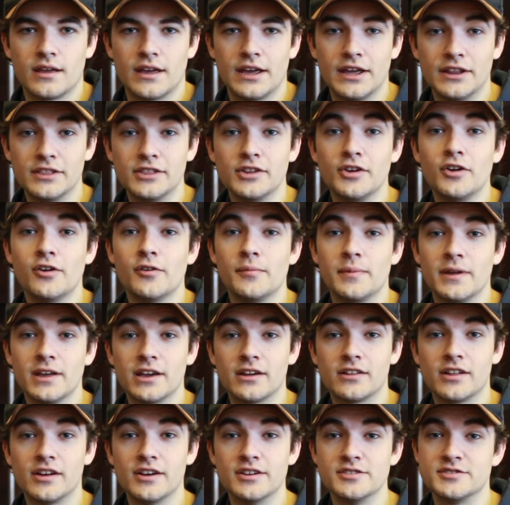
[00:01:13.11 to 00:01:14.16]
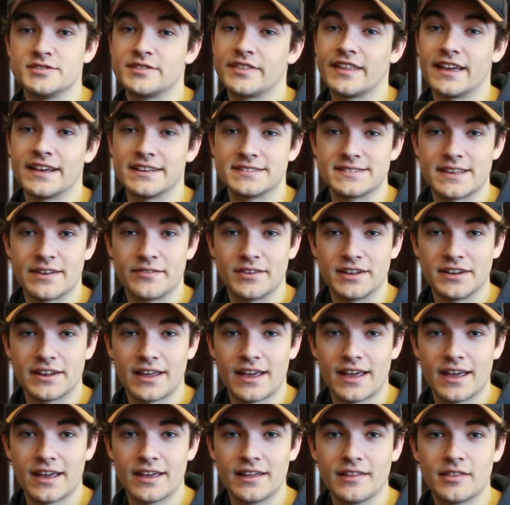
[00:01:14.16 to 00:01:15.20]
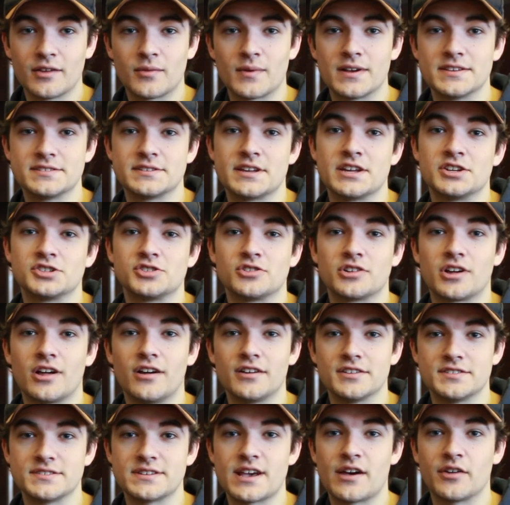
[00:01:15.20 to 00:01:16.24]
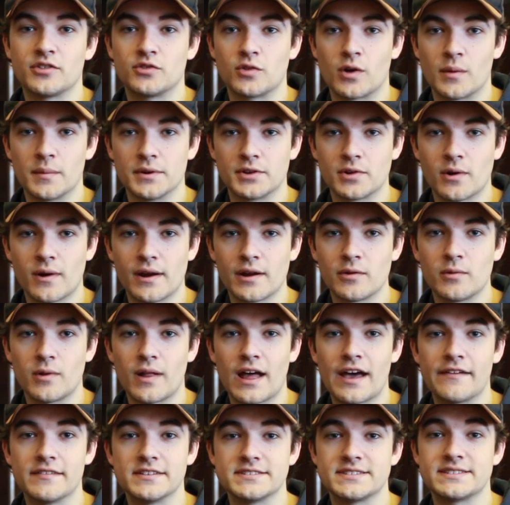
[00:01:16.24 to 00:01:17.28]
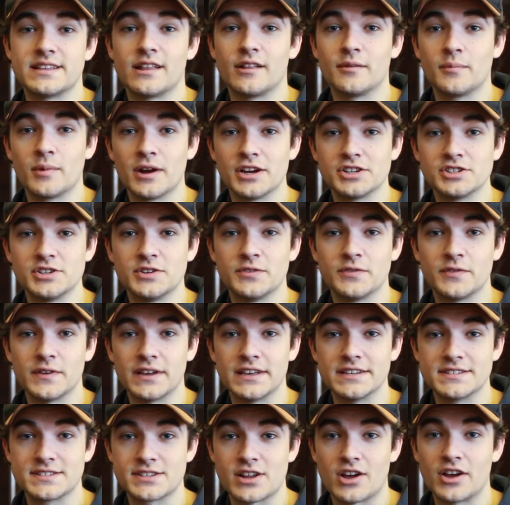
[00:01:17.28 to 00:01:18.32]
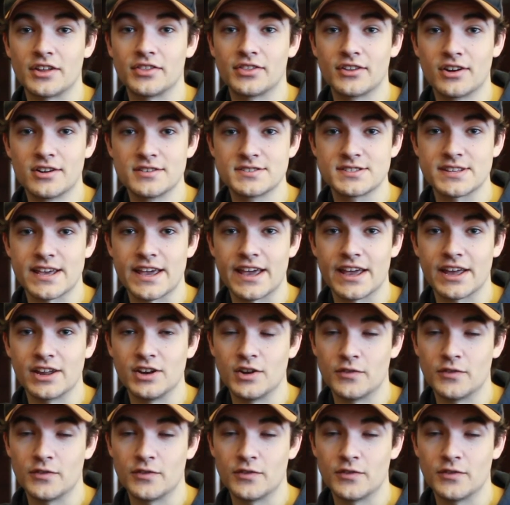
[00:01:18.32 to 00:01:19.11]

In lieu of being closed Thanksgiving Day, the Residential College South Dormitory will have a celebration feast on Thursday,